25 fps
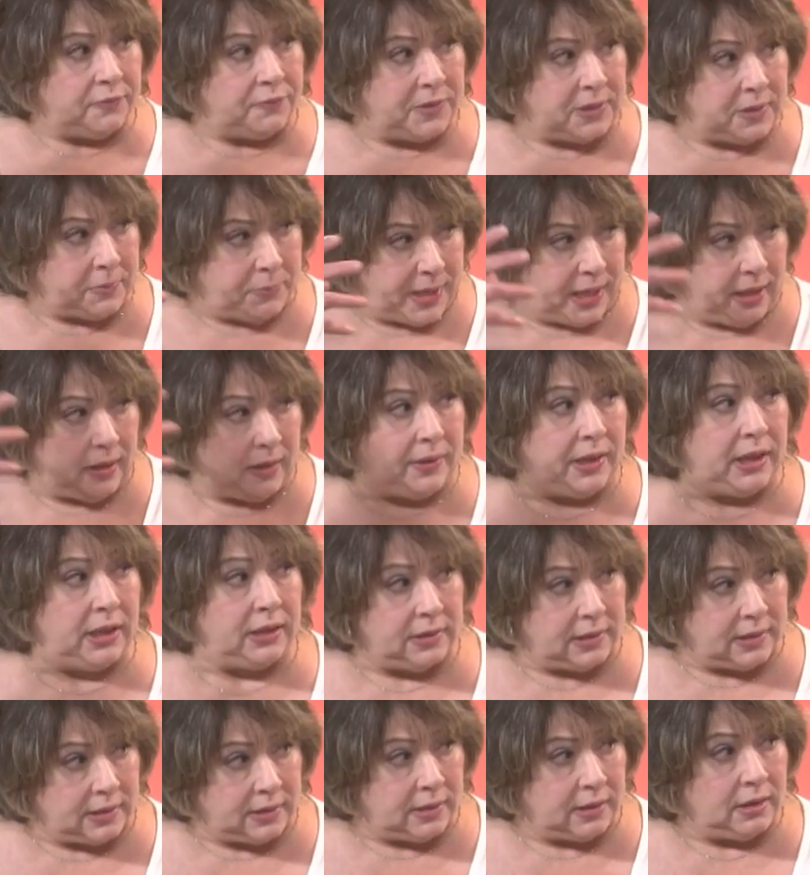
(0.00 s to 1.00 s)
for the
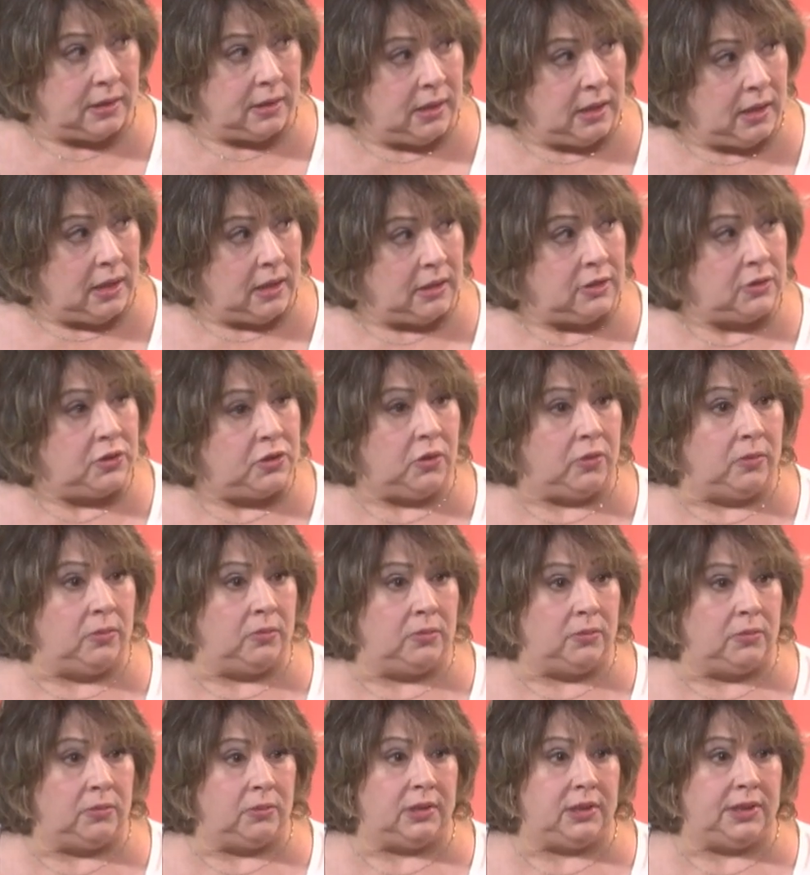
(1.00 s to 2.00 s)
parents. Mm-hmm.
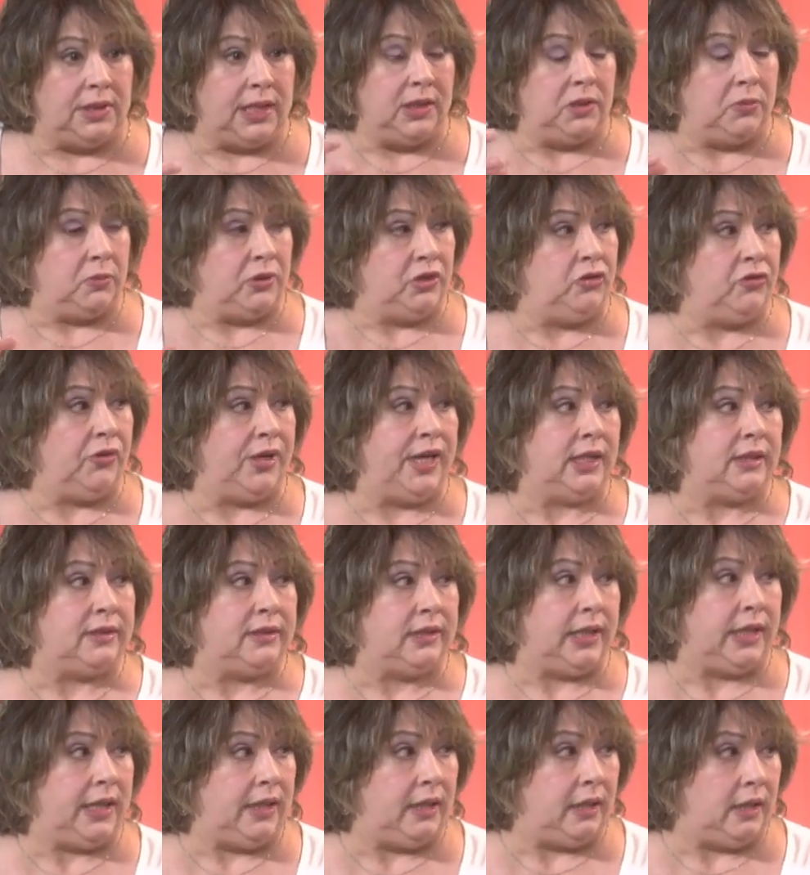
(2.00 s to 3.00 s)
So things were
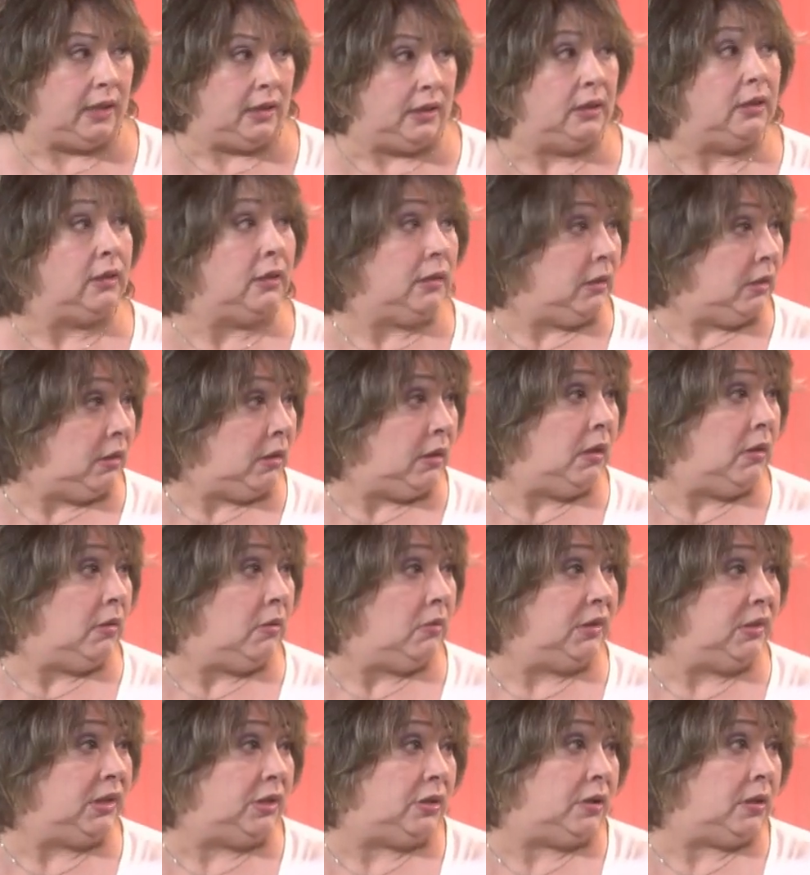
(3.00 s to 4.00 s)
translated,
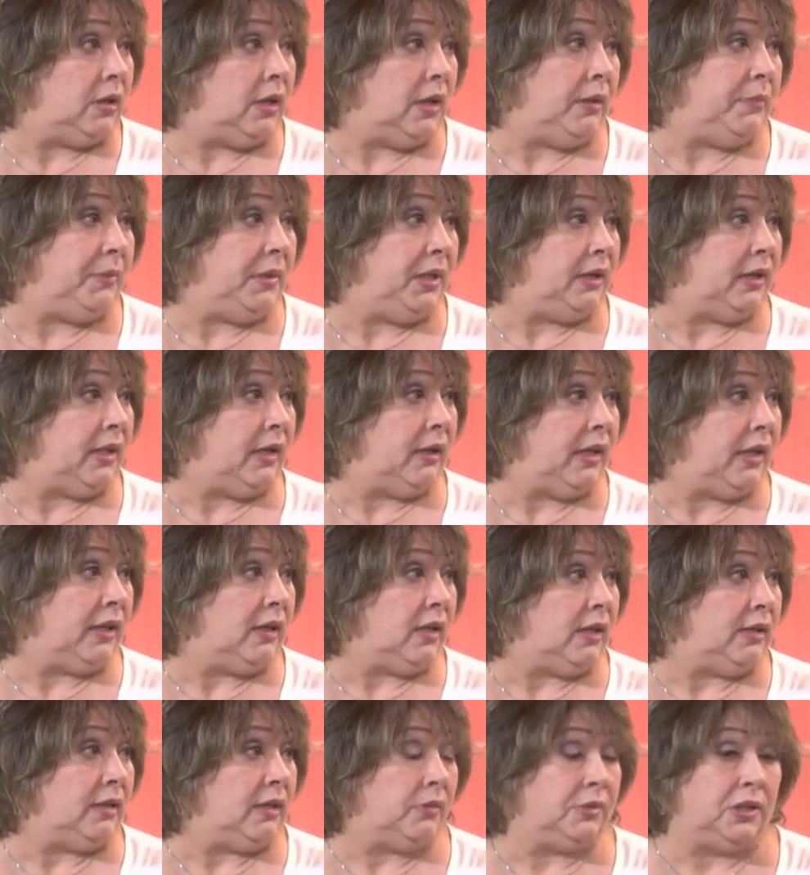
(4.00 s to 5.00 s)
which I mean, that, I
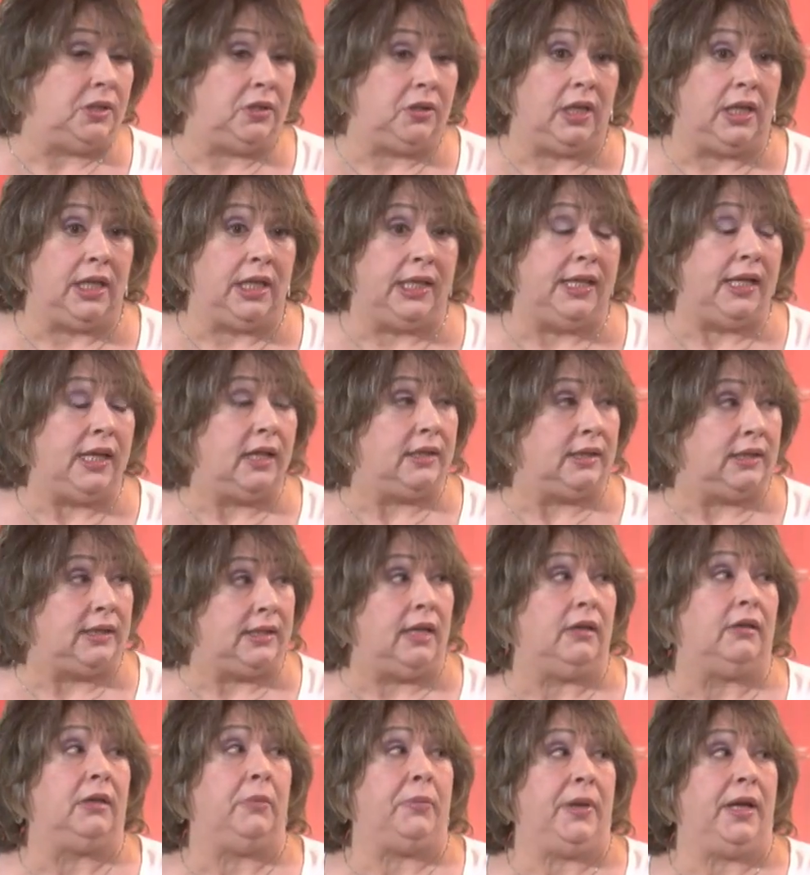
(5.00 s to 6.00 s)
thought That's that was great. a good idea because
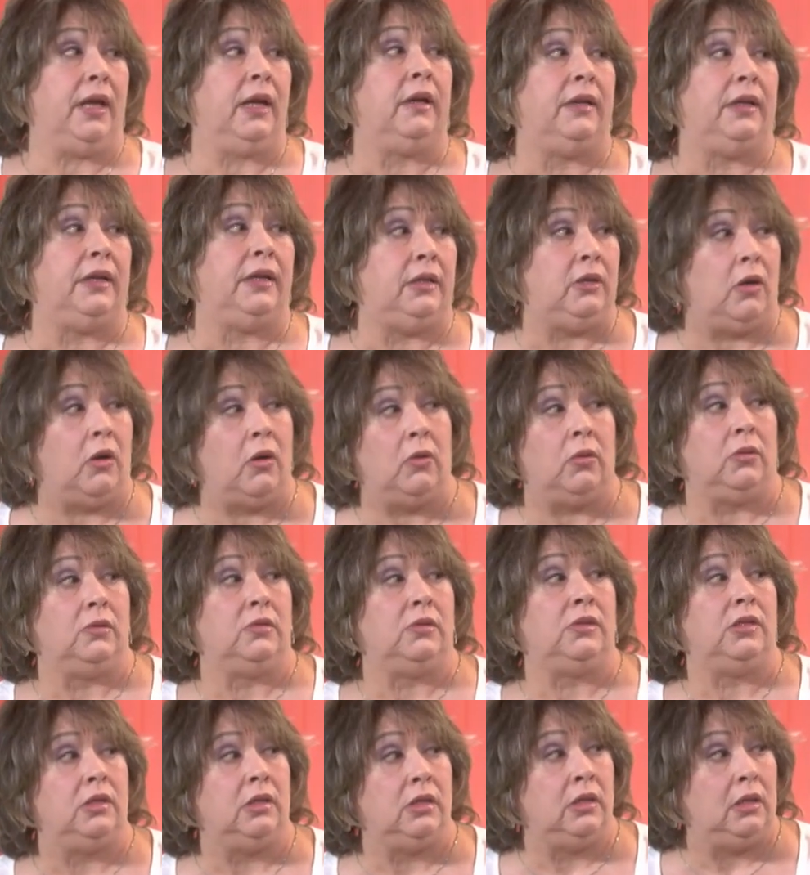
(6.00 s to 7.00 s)
now the parent
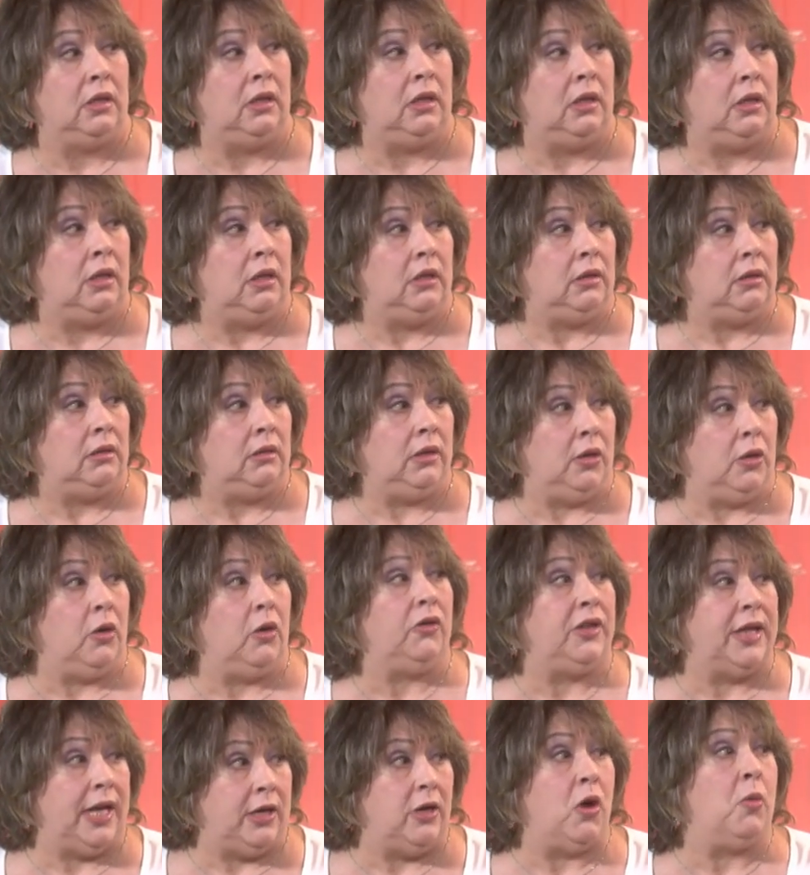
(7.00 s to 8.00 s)
knows, you
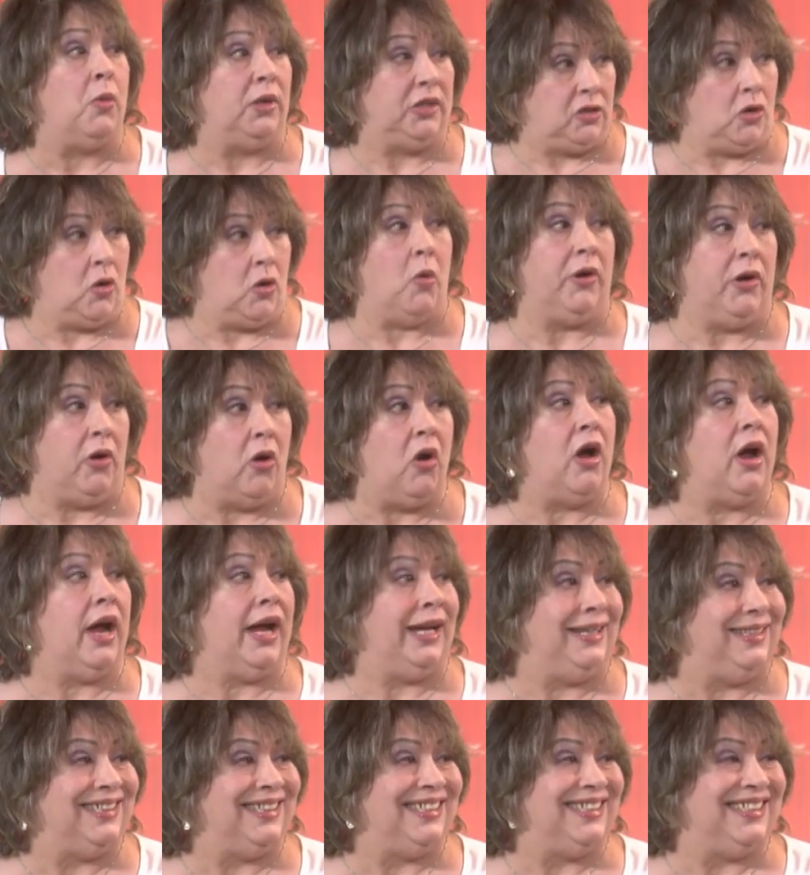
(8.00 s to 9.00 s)
know, they know what's going on.
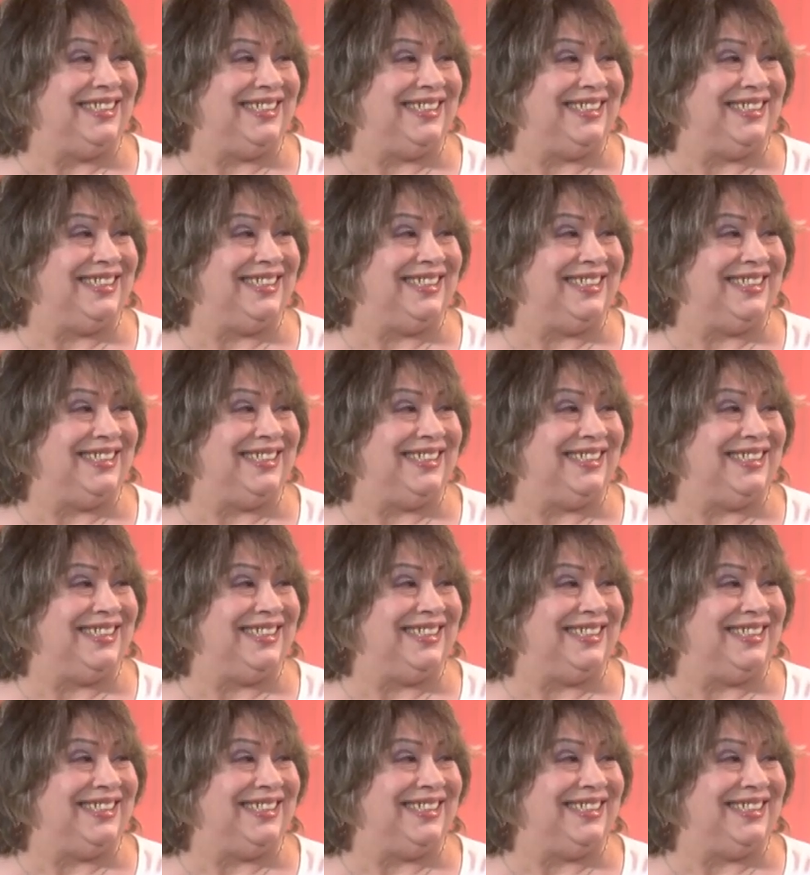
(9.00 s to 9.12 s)
Yeah